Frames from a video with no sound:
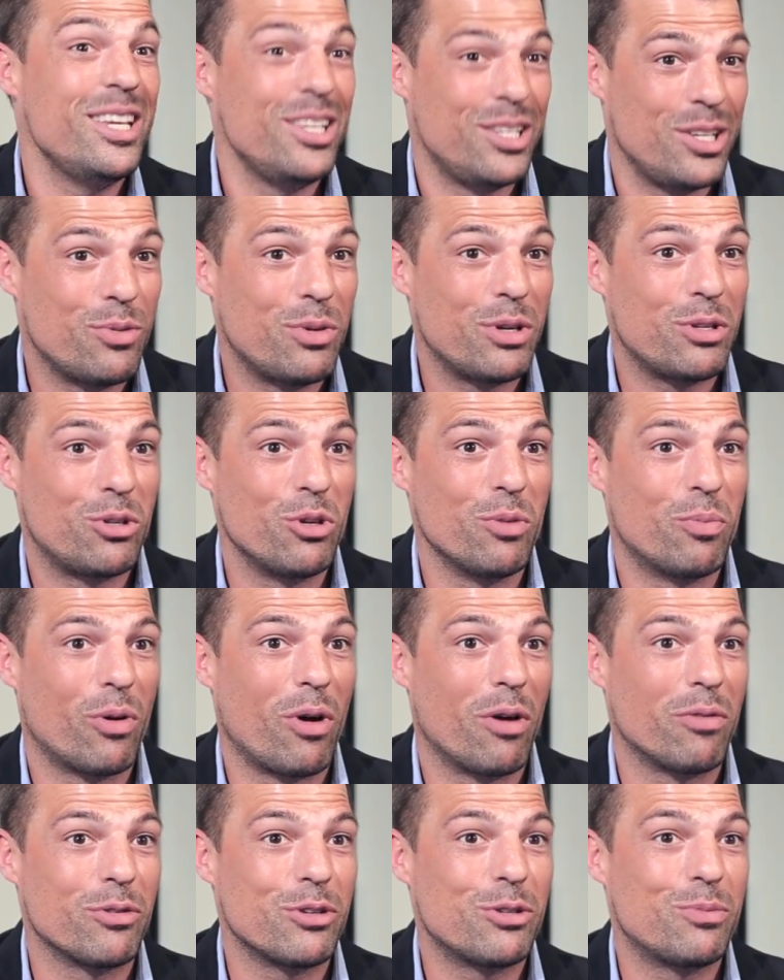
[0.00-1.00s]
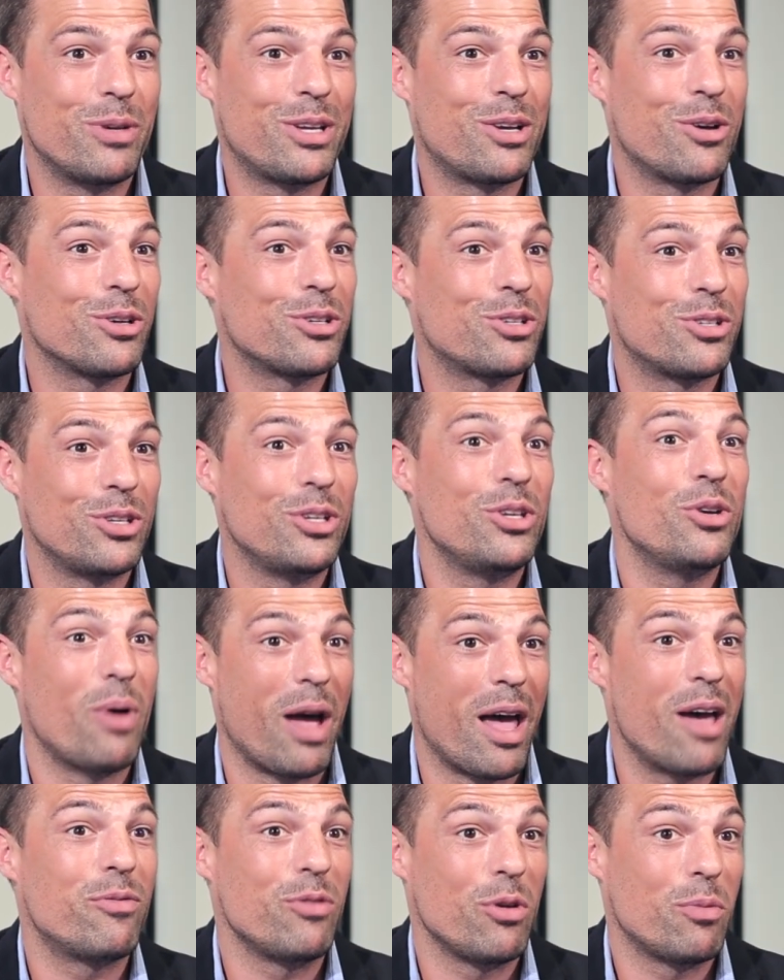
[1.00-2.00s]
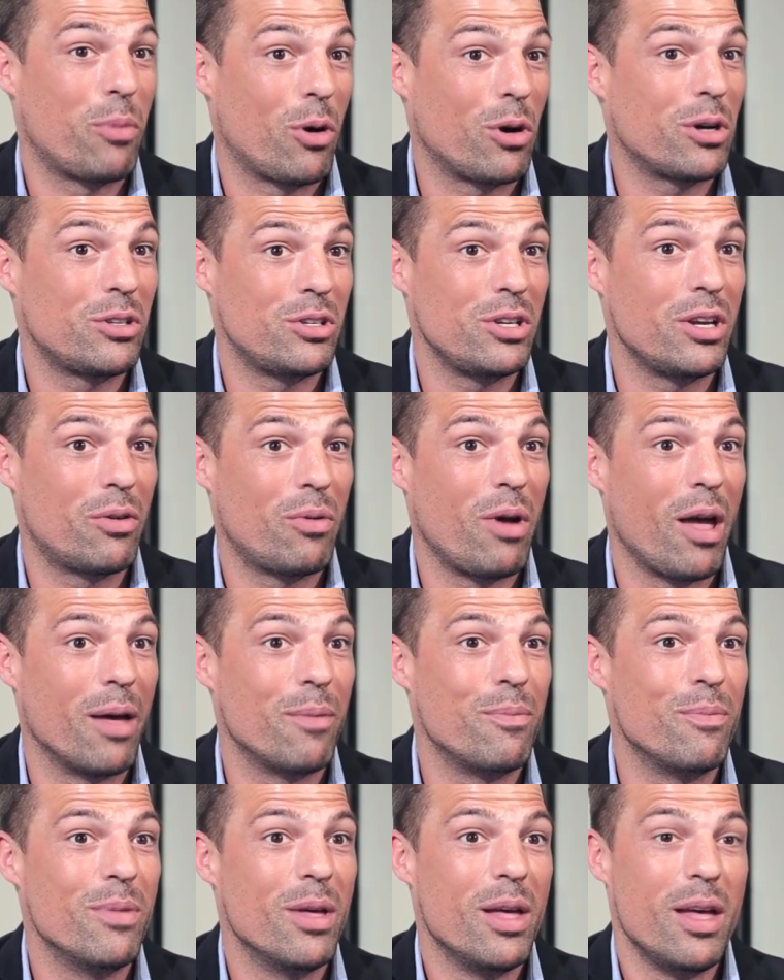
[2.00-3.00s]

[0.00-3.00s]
easy with SuperOffice because you have your Pocket CRM